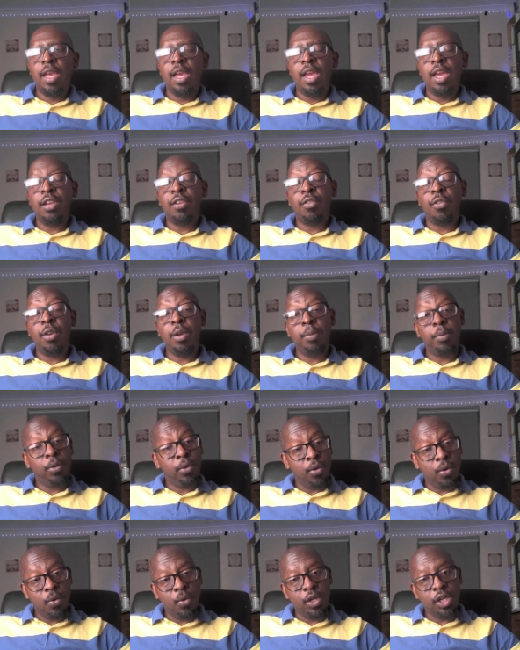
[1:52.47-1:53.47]
and
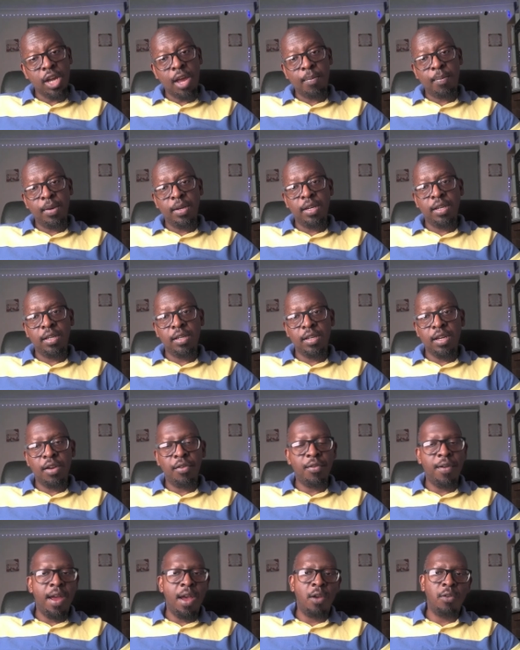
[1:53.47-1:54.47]
crypto, which happened
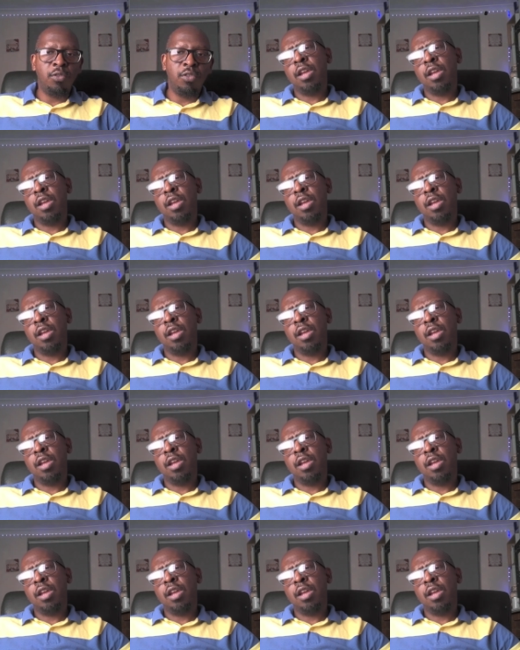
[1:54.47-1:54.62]
around